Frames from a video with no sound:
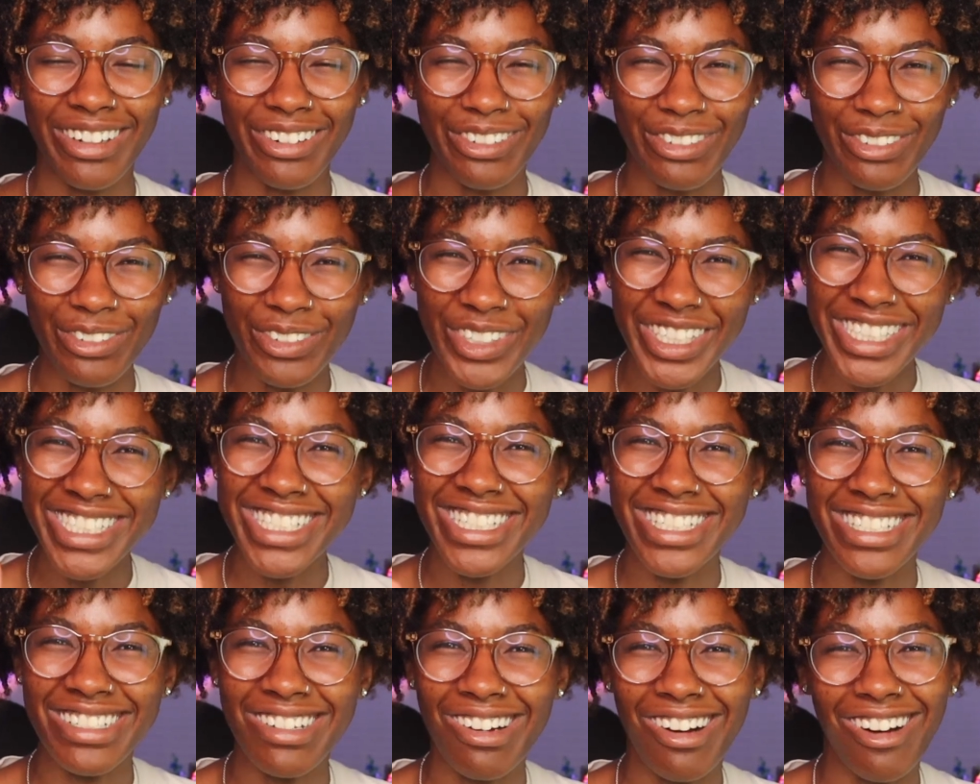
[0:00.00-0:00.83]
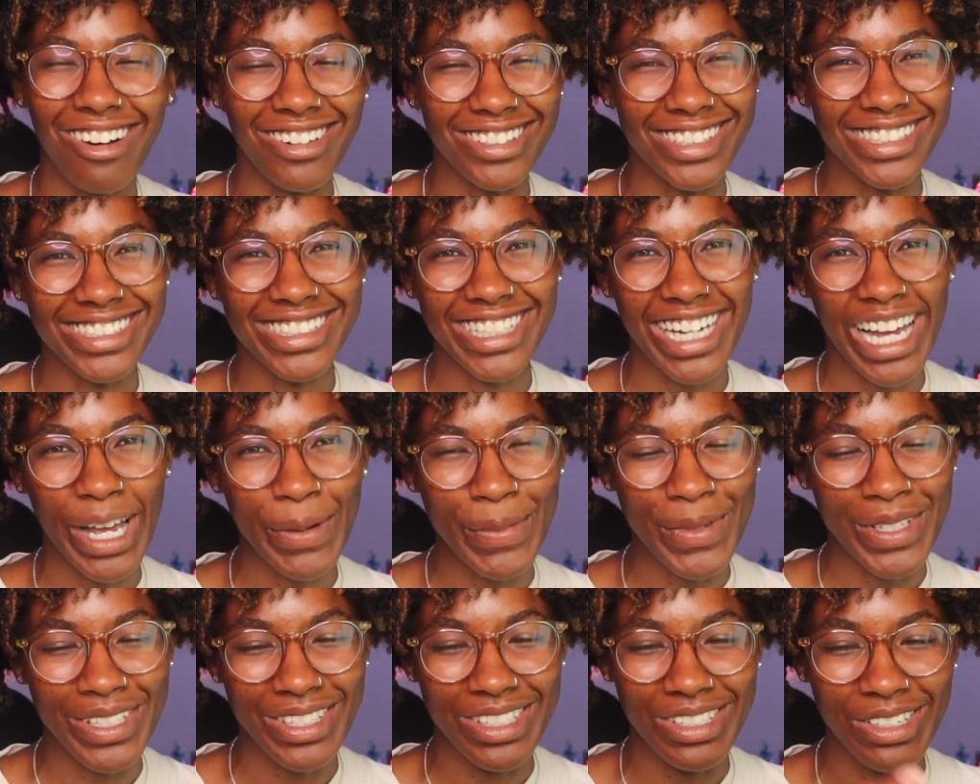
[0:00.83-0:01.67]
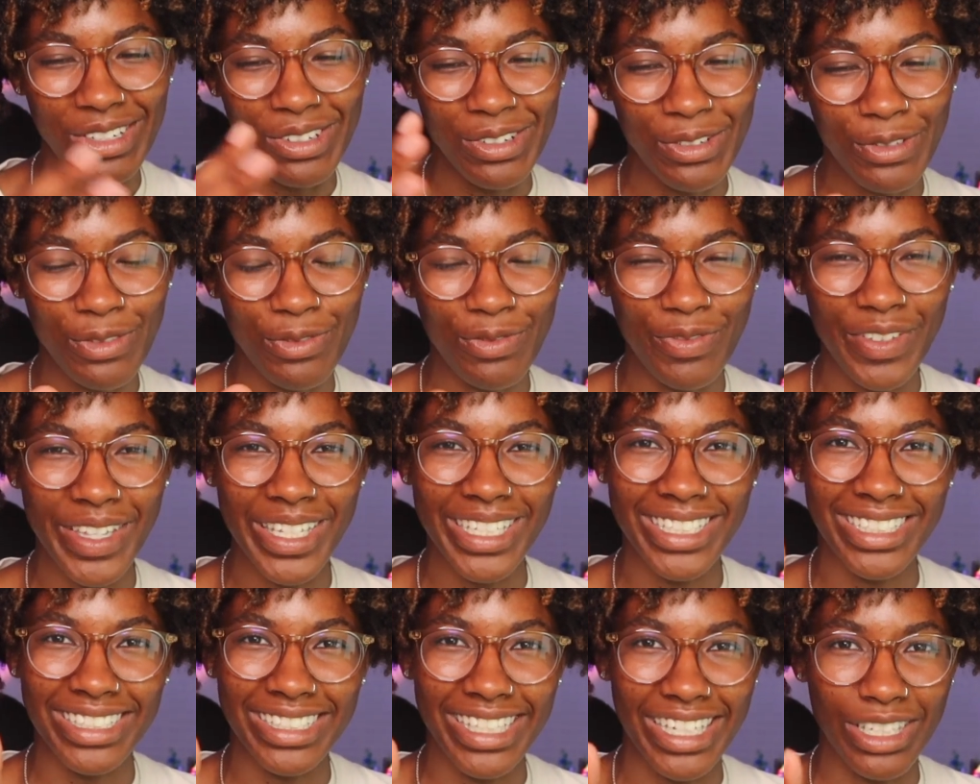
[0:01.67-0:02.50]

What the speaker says: rigid all the time and so fixed.